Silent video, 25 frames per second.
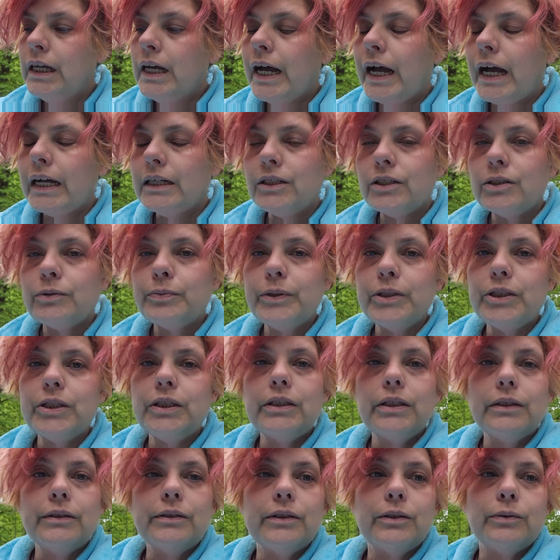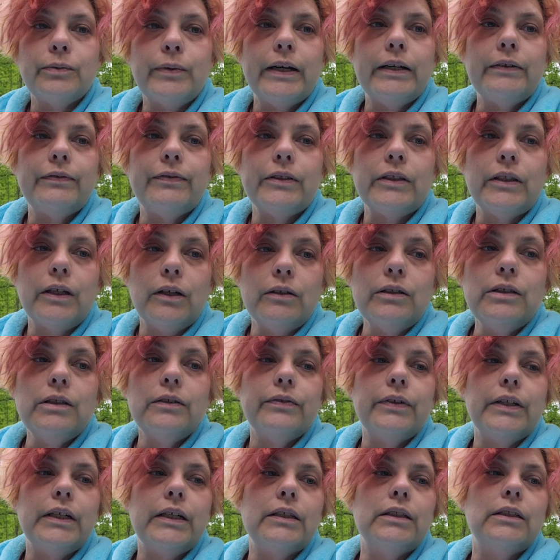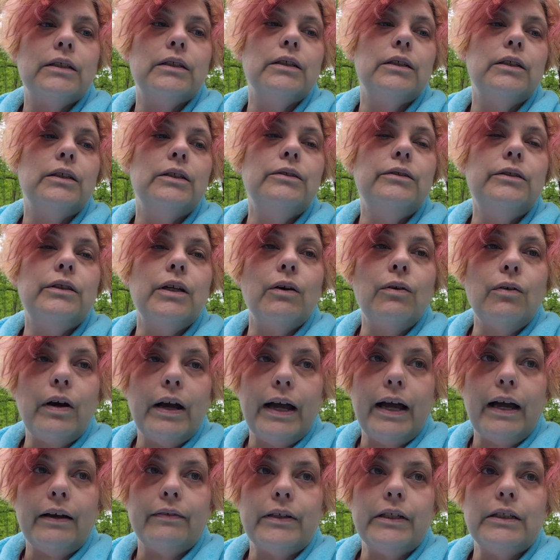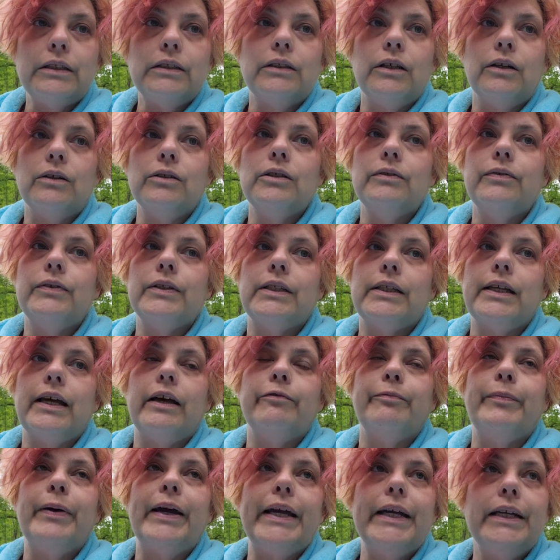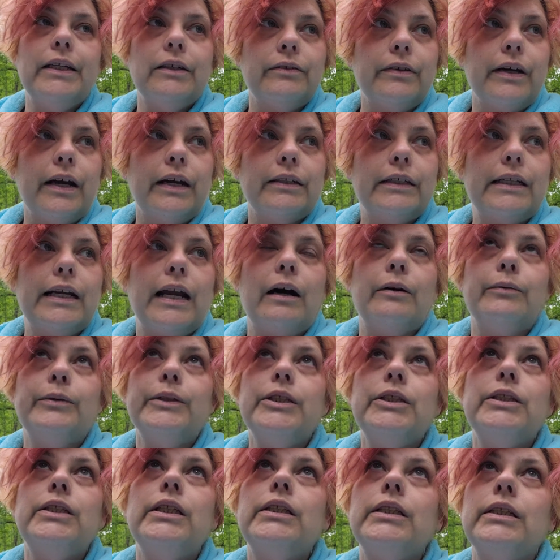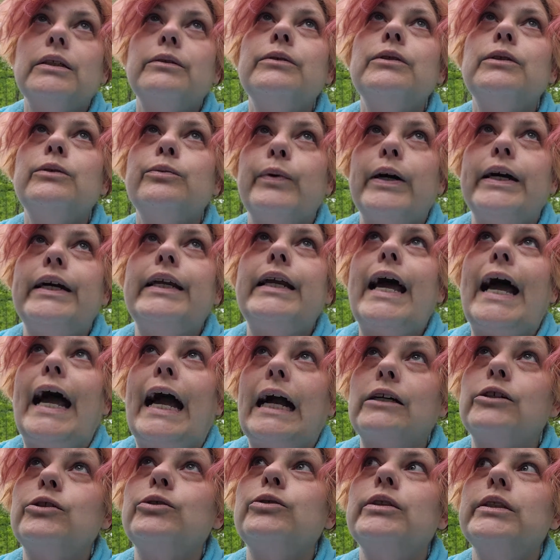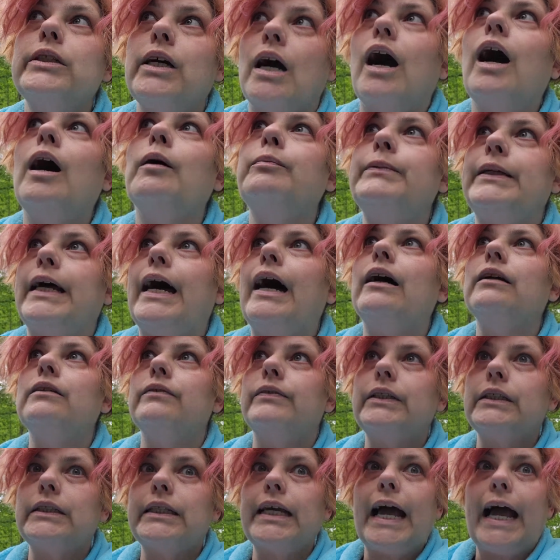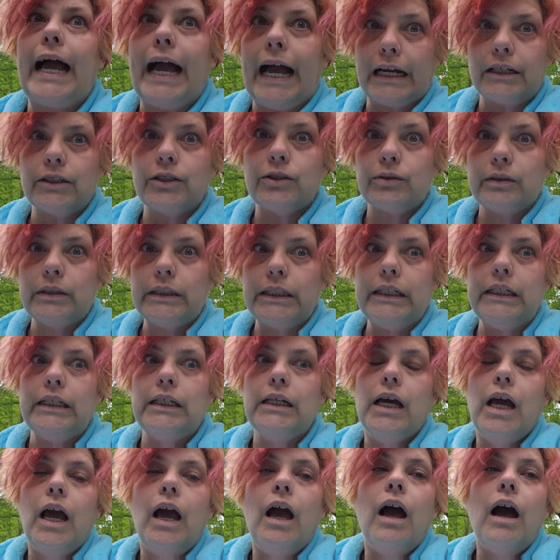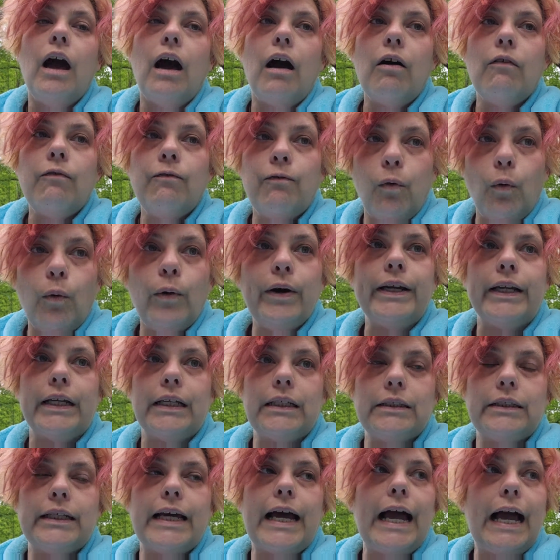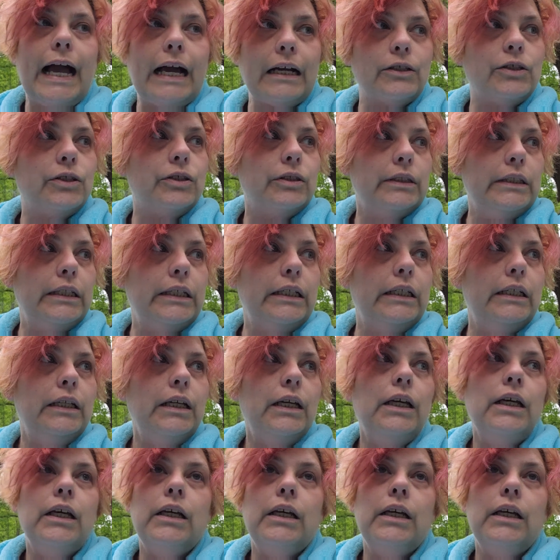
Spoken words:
I just wish that there was a way for those of us who don't have it, those of us that have pain around it, I wish that there was a way to actually opt out of it, to actually avoid it, to actually,